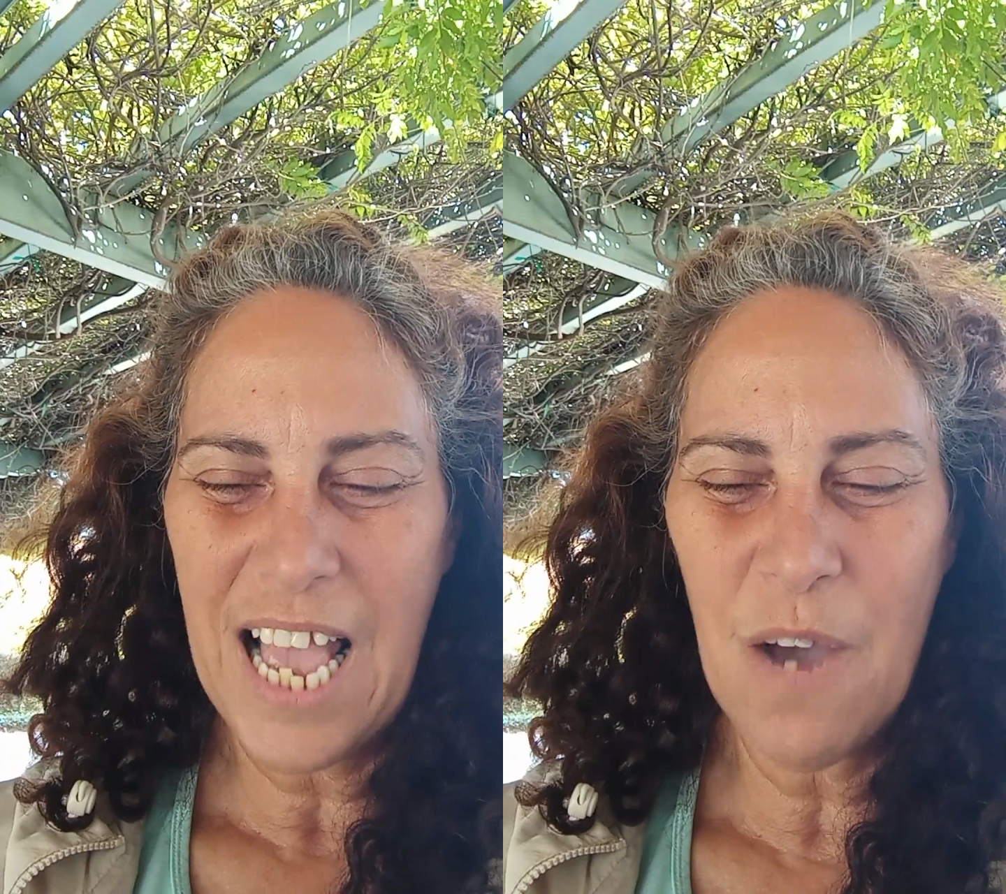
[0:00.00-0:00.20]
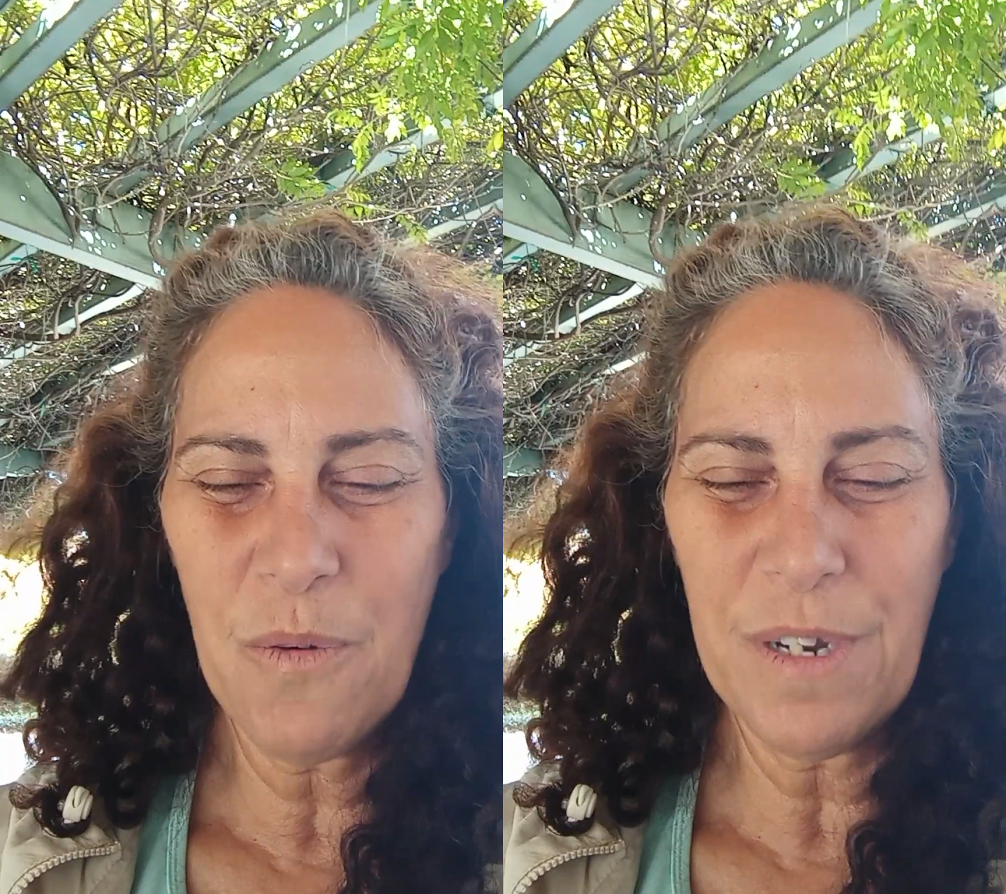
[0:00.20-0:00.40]

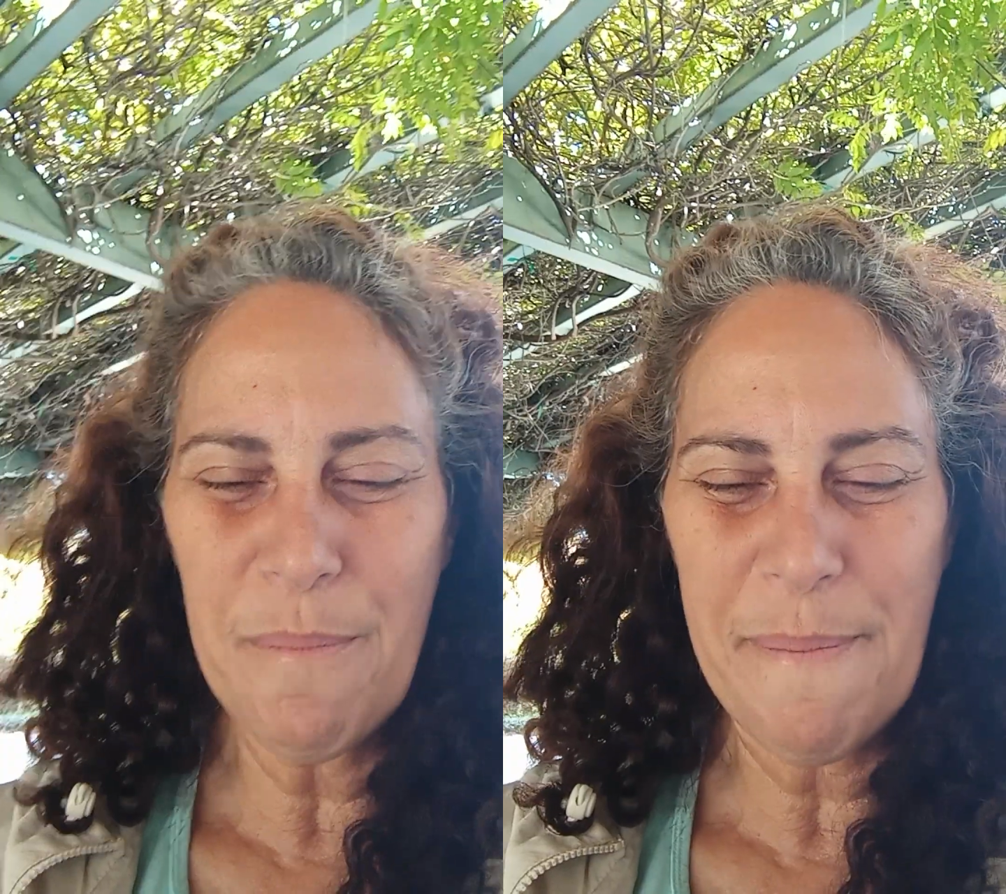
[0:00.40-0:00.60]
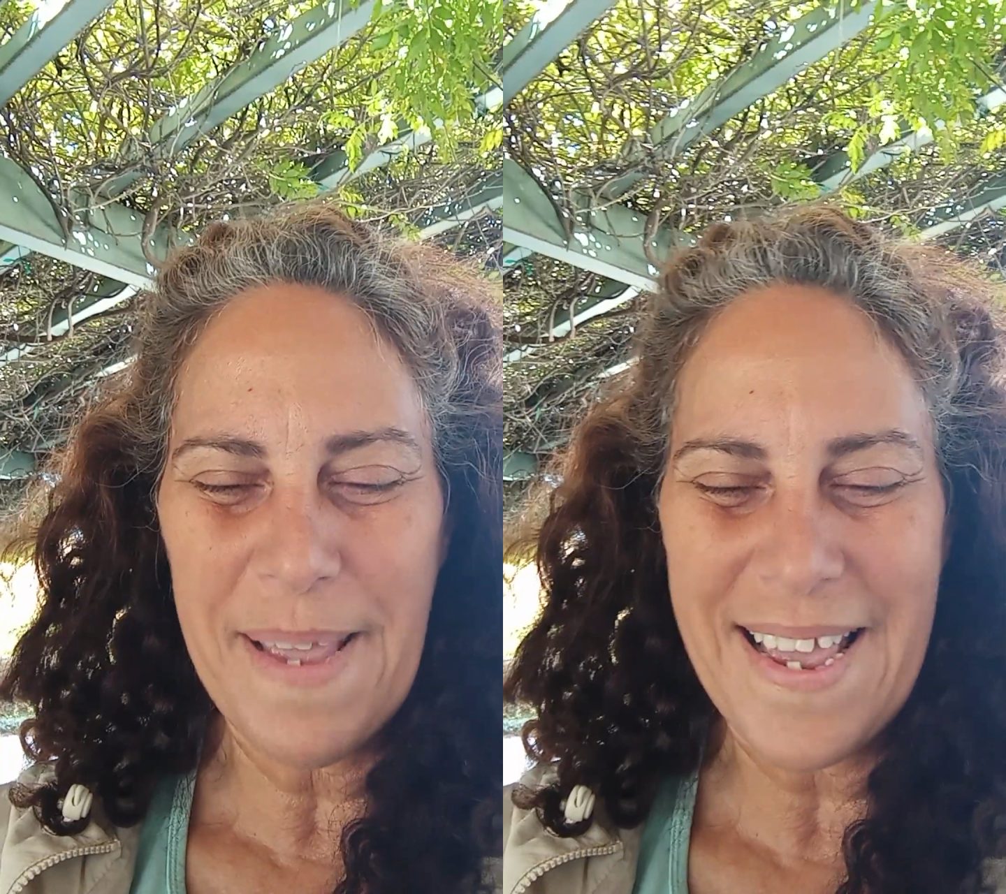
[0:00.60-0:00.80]
I will
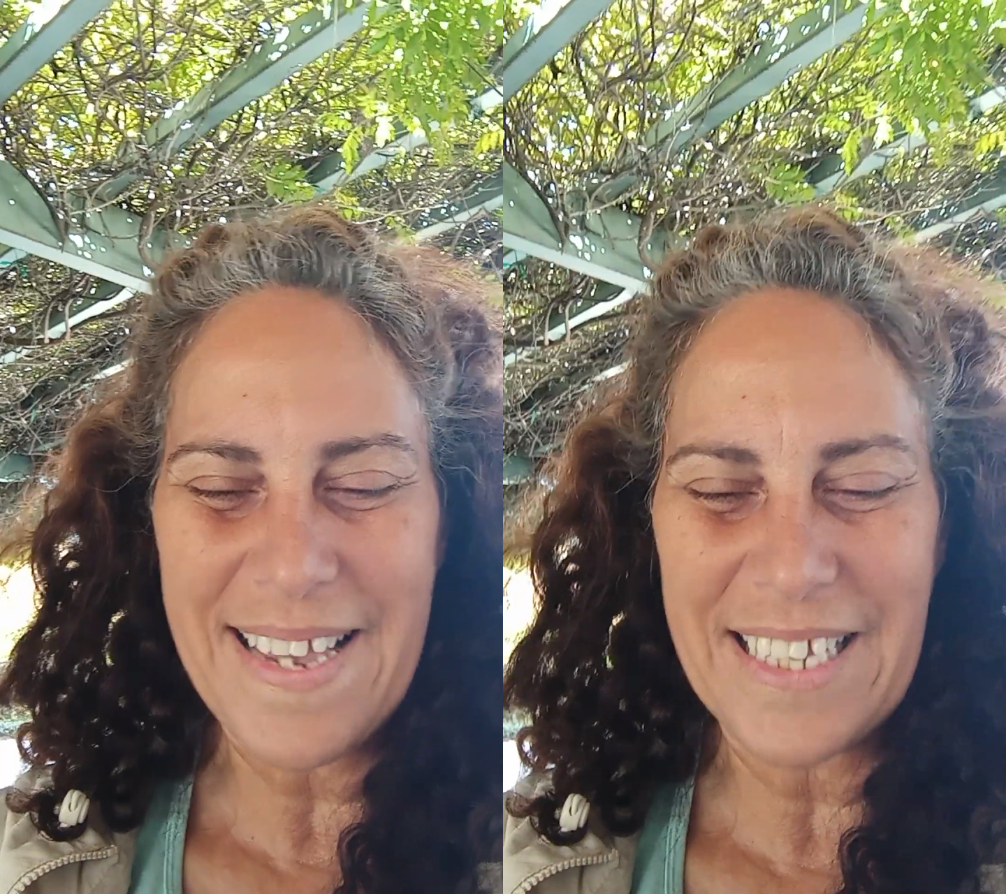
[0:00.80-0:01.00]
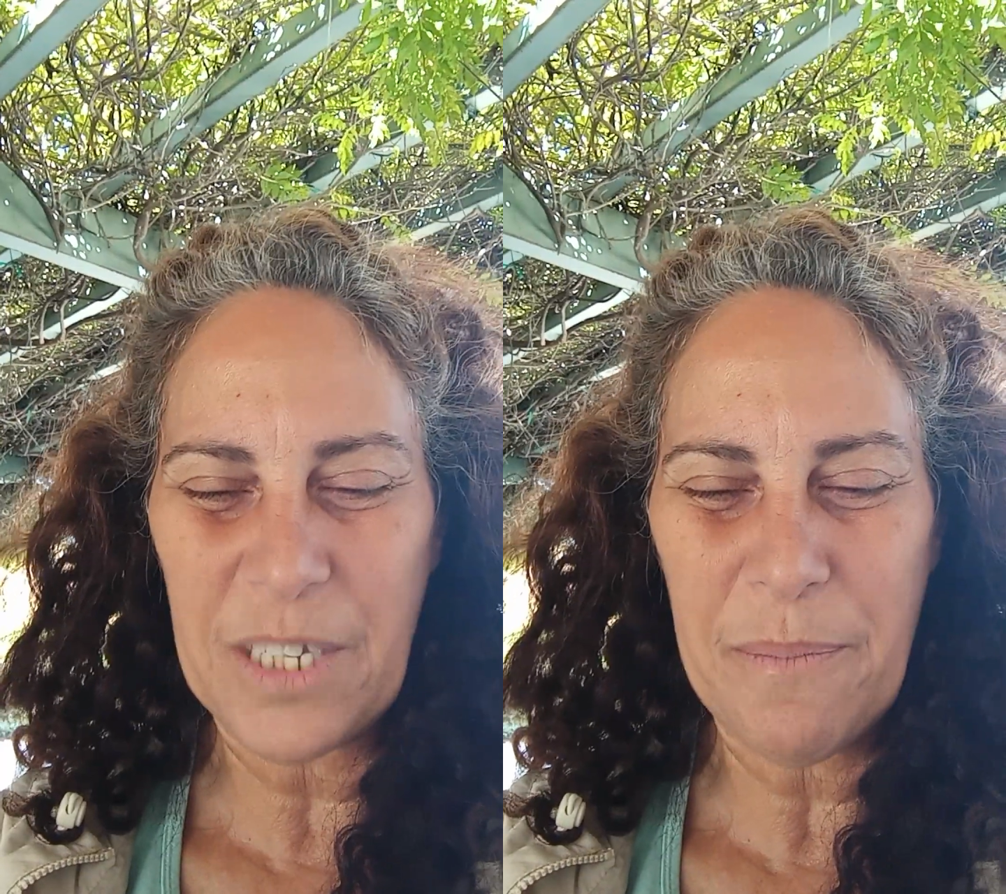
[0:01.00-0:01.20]

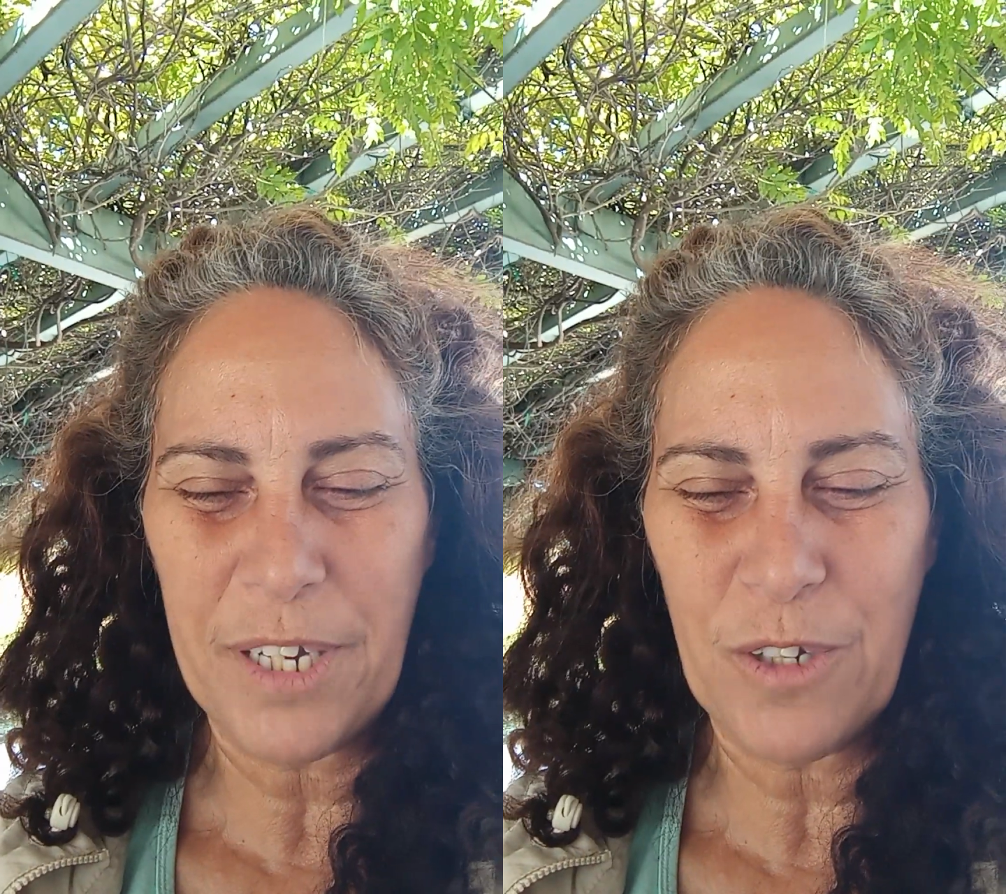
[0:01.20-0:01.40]
make my